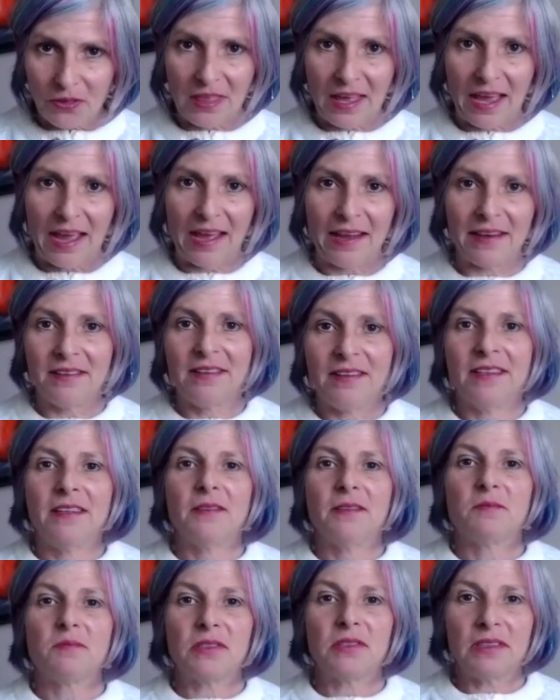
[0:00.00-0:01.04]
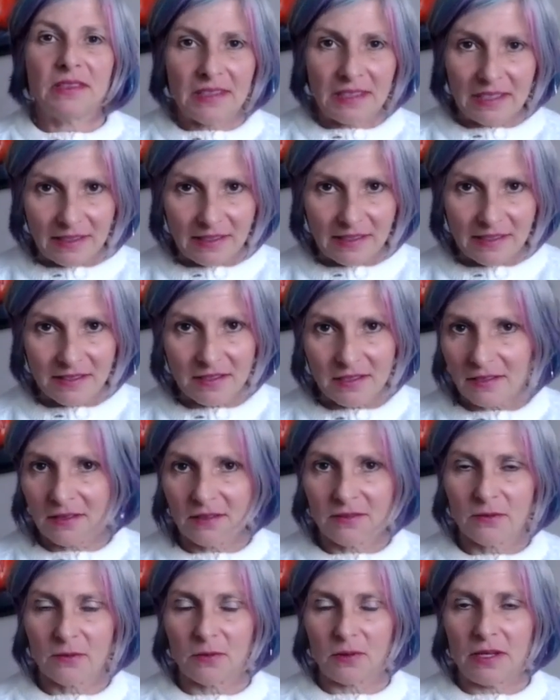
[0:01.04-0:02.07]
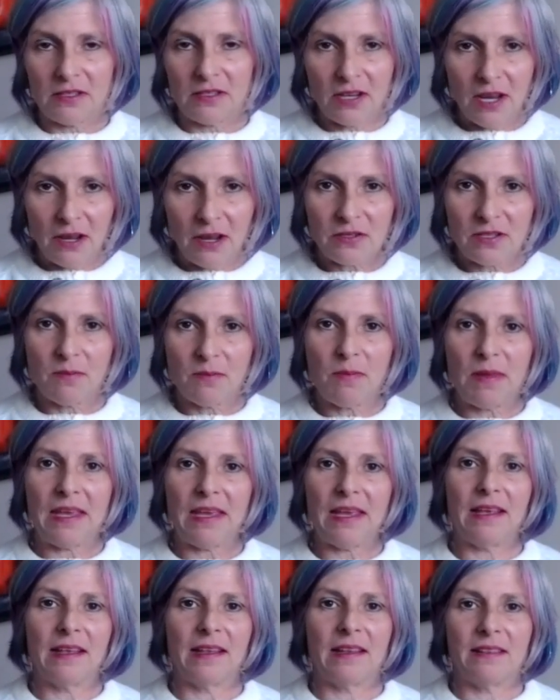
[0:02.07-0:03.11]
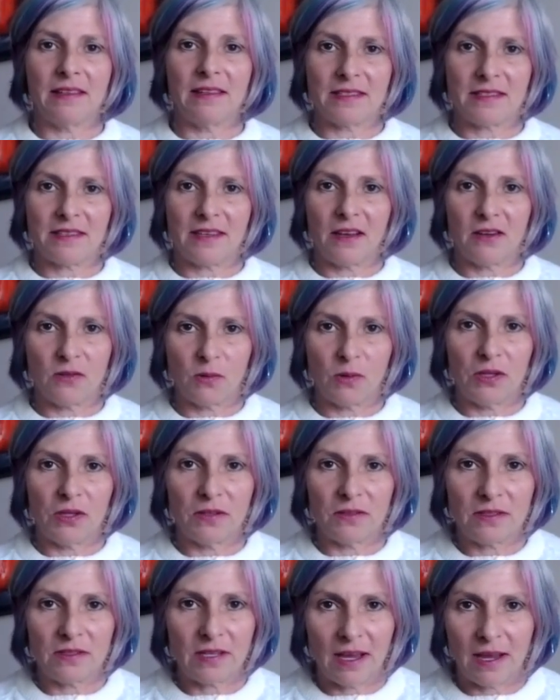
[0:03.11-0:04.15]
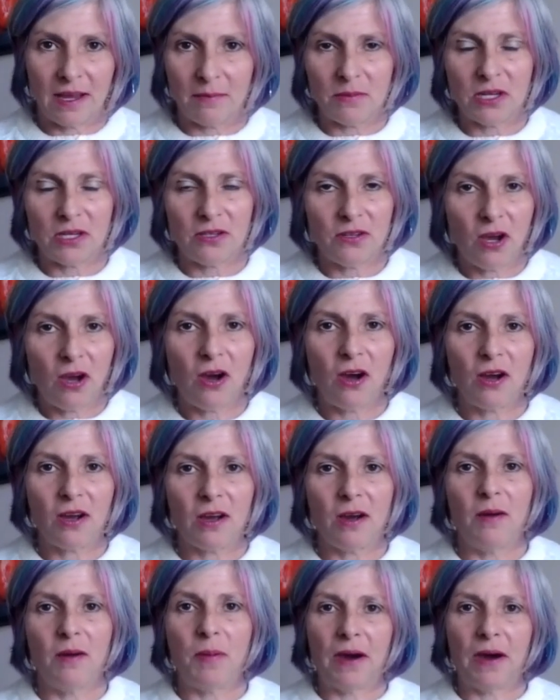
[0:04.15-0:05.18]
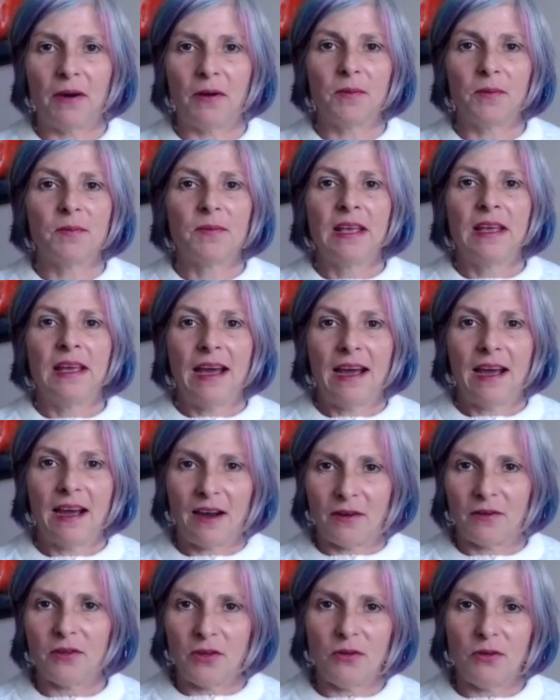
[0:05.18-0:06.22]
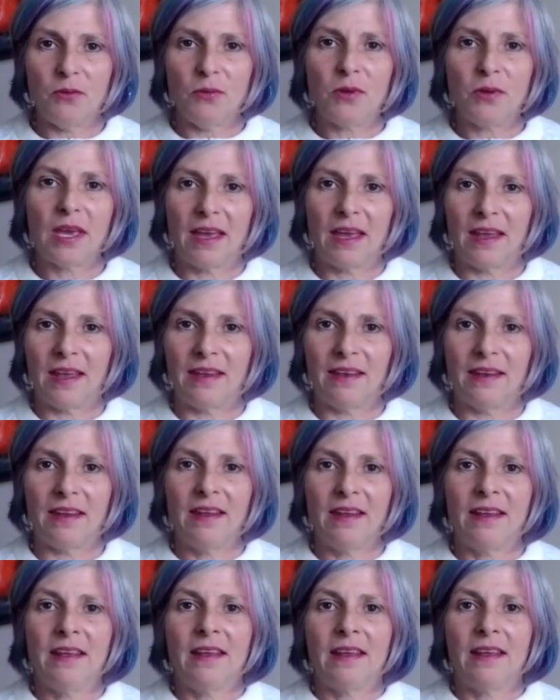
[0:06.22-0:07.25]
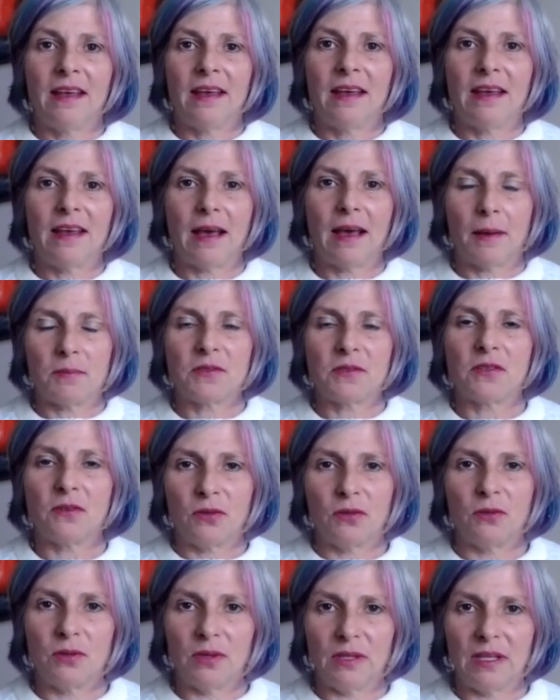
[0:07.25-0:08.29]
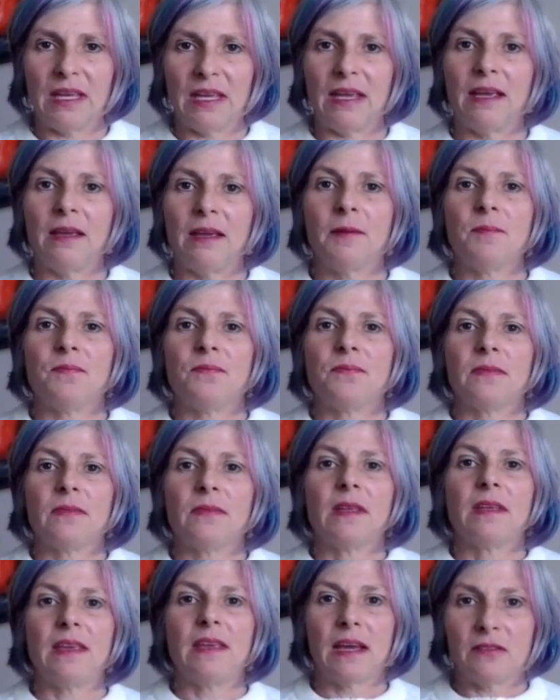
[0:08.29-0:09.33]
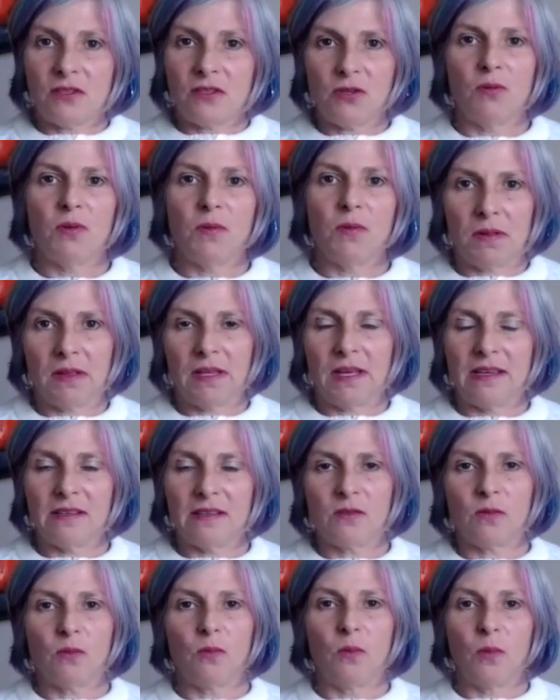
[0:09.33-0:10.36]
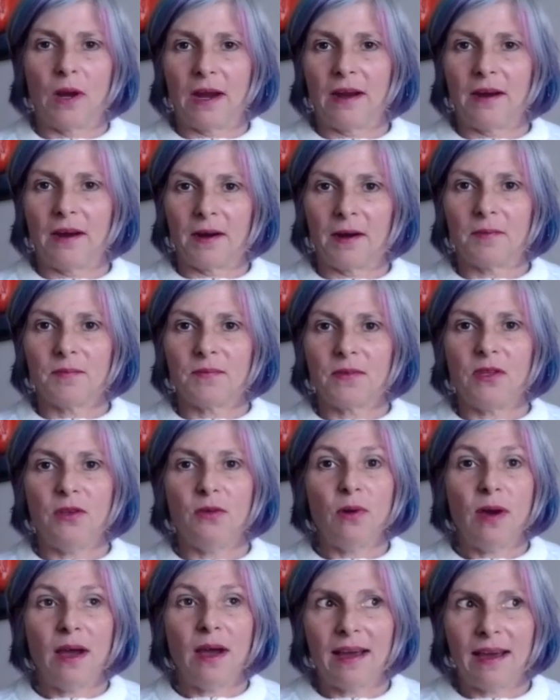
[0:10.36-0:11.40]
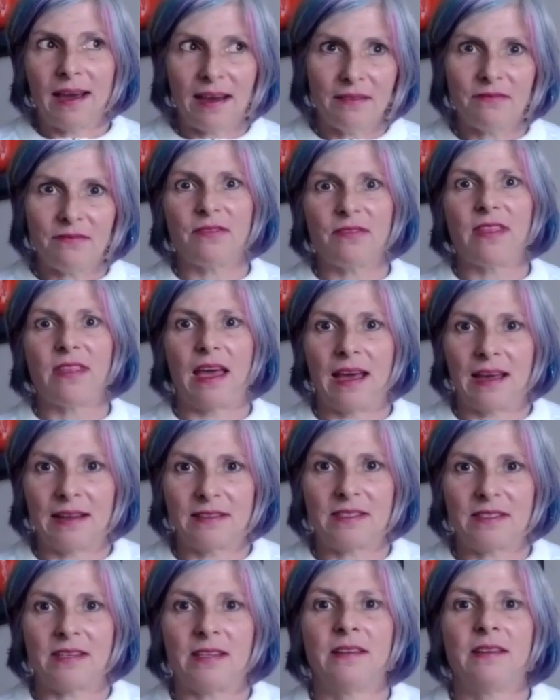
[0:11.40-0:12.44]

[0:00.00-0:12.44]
with that, please reach out to me and let's schedule a time to talk about how you can absolutely get to a place where you have that